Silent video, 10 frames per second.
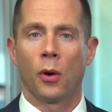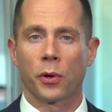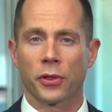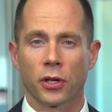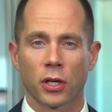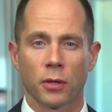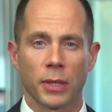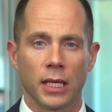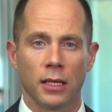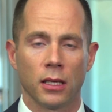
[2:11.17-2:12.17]
where they're gonna
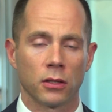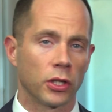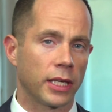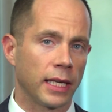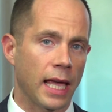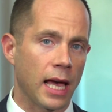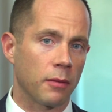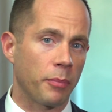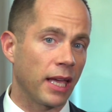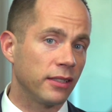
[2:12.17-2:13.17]
be looking
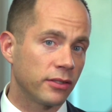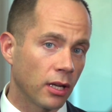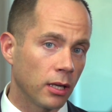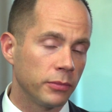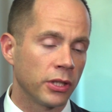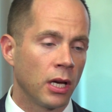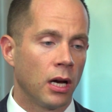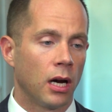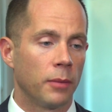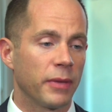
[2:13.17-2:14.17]
at pay stubs.
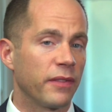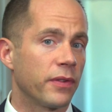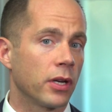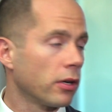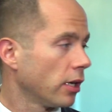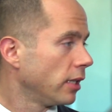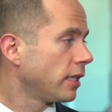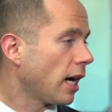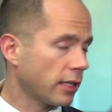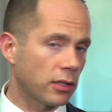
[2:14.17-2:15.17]
Um, if you're a
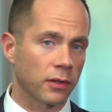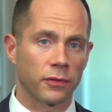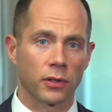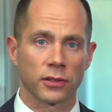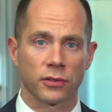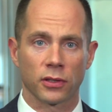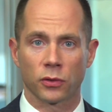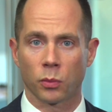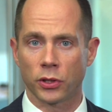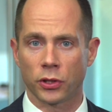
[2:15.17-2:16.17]
doctor, for
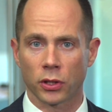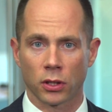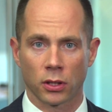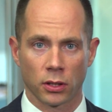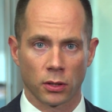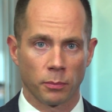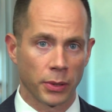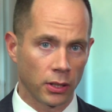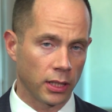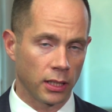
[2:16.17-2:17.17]
instance, what's your, your
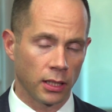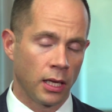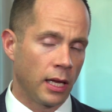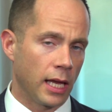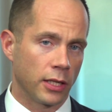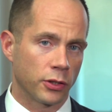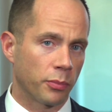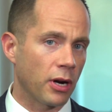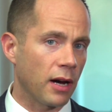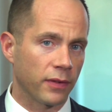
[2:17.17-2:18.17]
billing and your
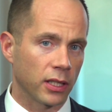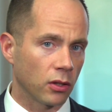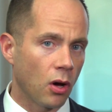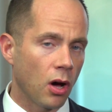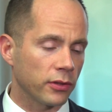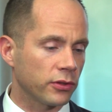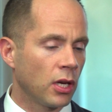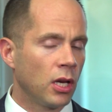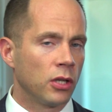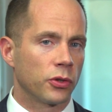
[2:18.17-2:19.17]
profit and loss.
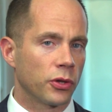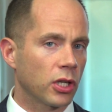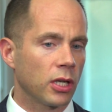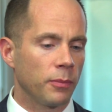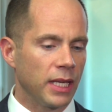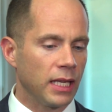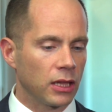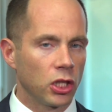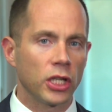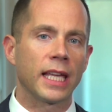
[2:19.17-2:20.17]
So they're gonna be
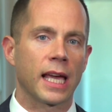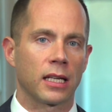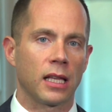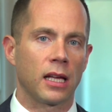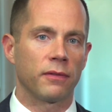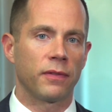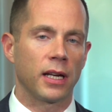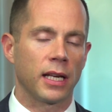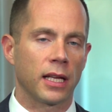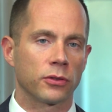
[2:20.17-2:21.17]
looking at a lot of
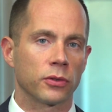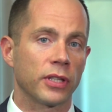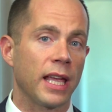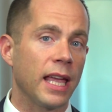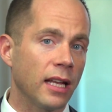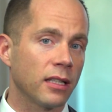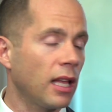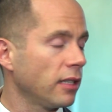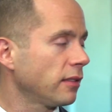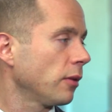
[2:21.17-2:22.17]
financials. And a
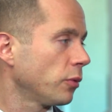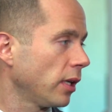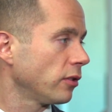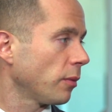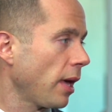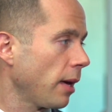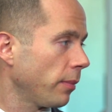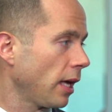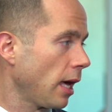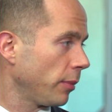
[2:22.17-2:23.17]
lot of times what ends up
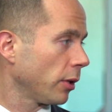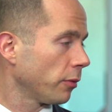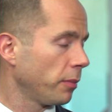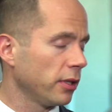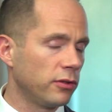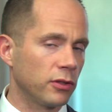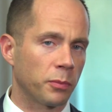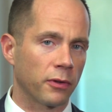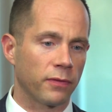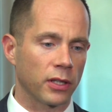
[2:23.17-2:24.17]
hap happening with business
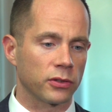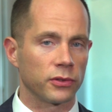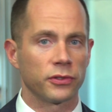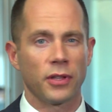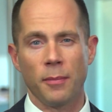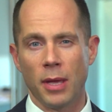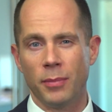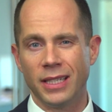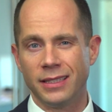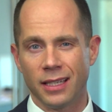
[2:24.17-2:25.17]
professionals, they may
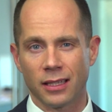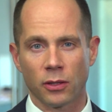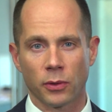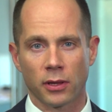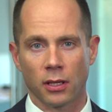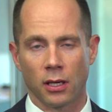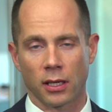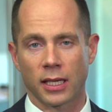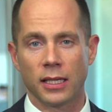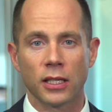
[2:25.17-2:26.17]
be dealing with a,
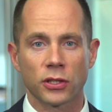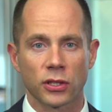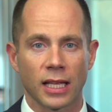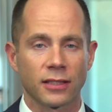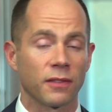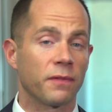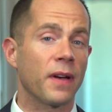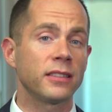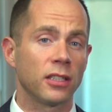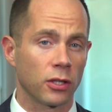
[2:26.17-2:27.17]
a condition that's
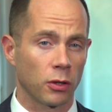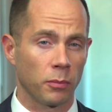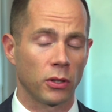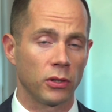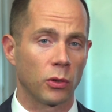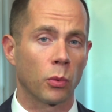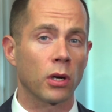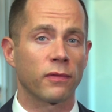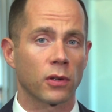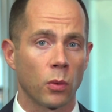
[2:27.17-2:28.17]
affected their ability to
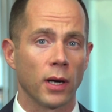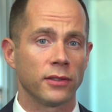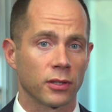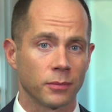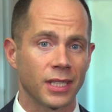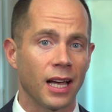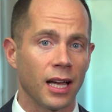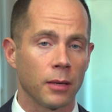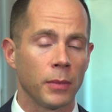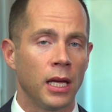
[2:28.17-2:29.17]
work for quite some
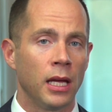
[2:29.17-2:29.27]
time.